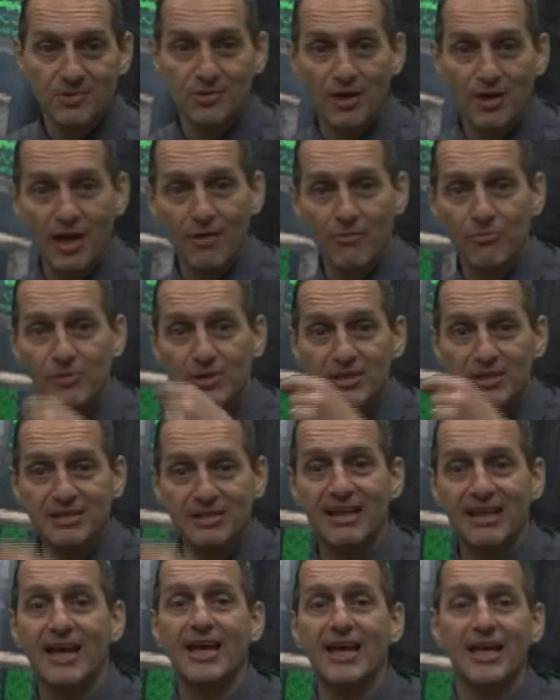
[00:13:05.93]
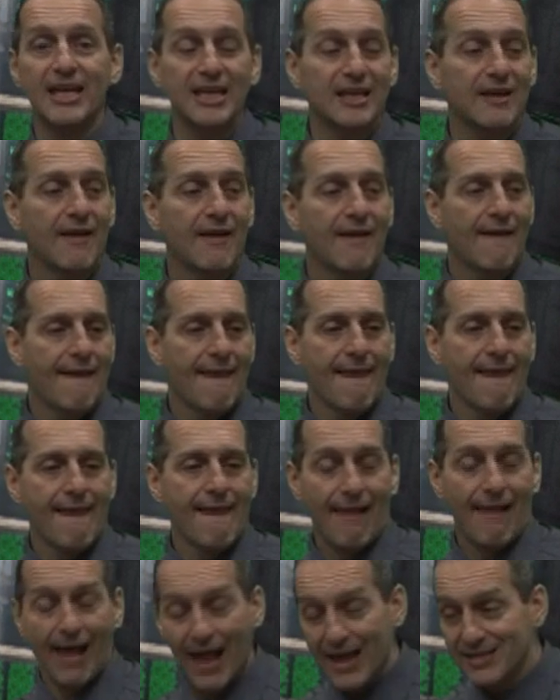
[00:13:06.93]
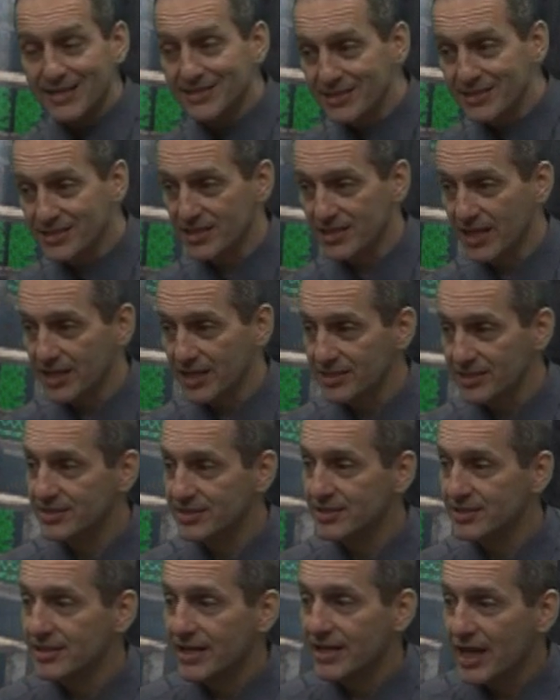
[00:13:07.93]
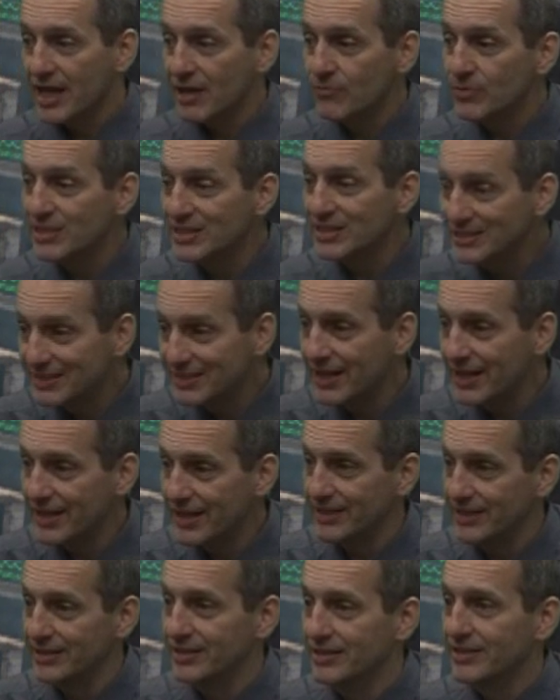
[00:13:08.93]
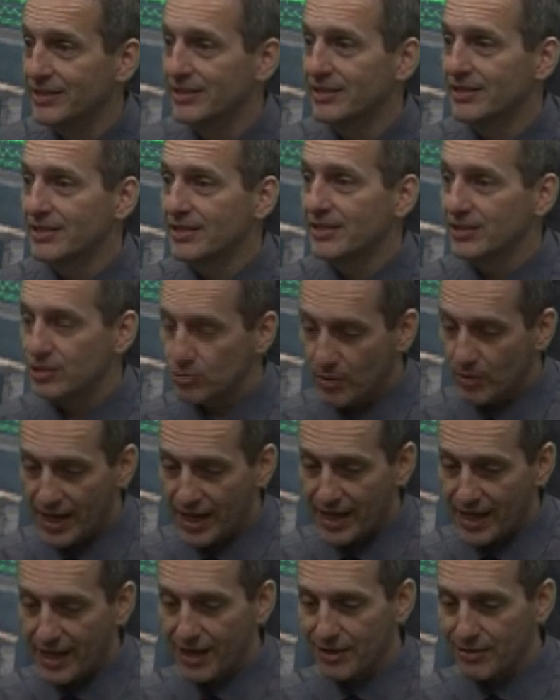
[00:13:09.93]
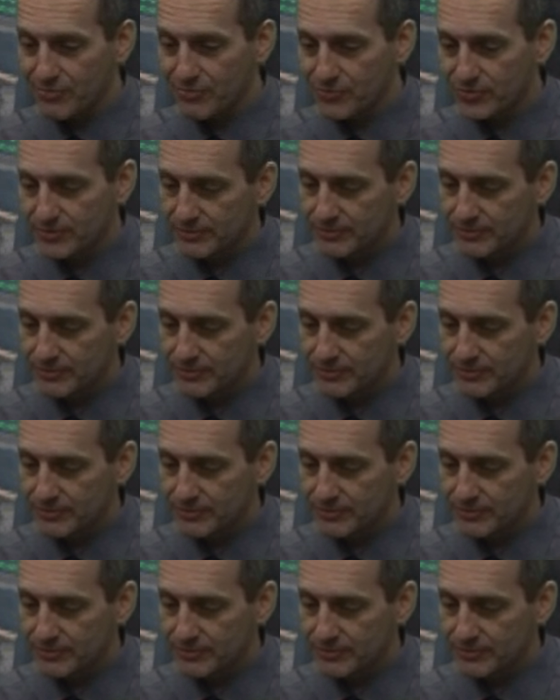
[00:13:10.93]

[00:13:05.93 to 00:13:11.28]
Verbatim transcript: So every day, I suggest every day you have